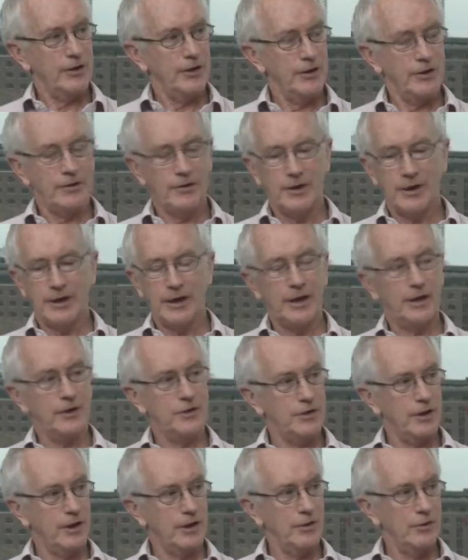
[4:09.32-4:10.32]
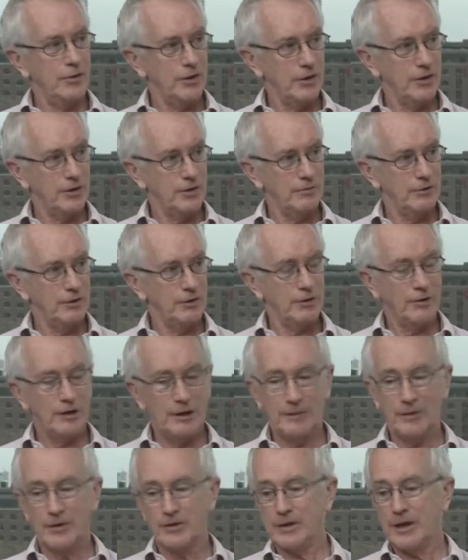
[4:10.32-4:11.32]
they're not thinking outside and looking at the real
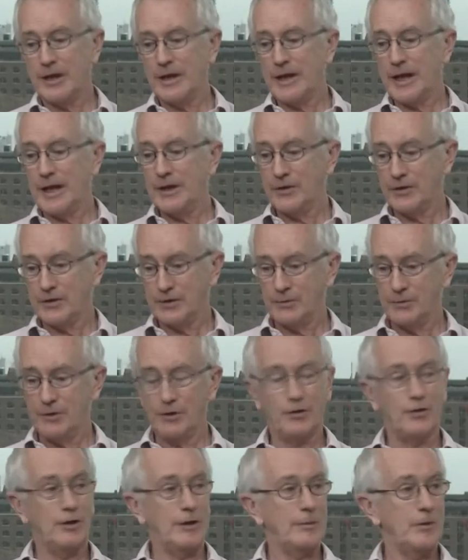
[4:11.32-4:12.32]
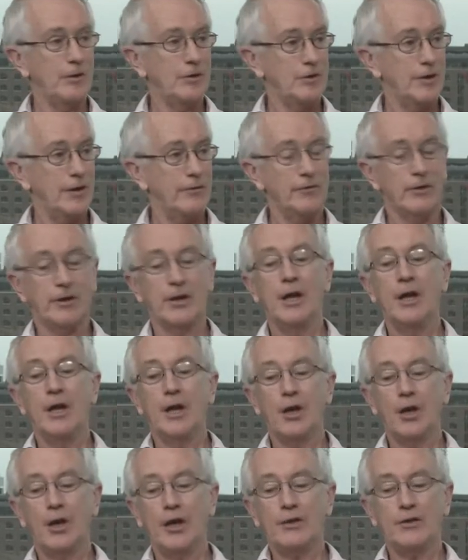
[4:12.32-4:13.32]
economy and saying, hey, it's the real economy that's suffering.
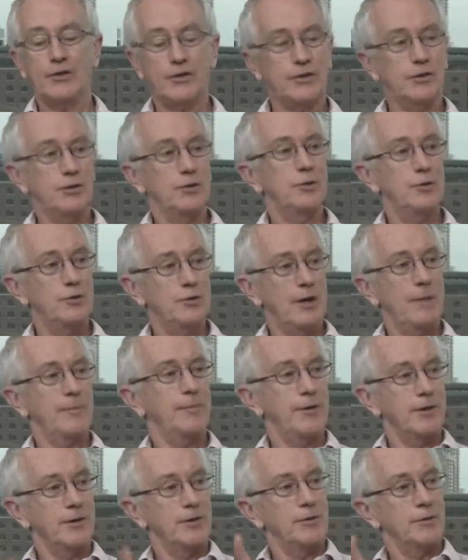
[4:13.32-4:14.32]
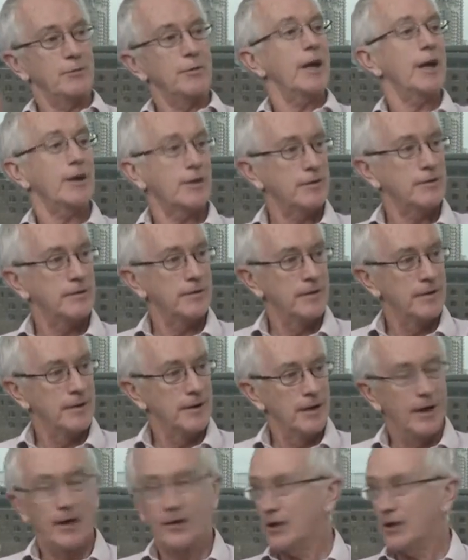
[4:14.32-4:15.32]
Let's do something direct. And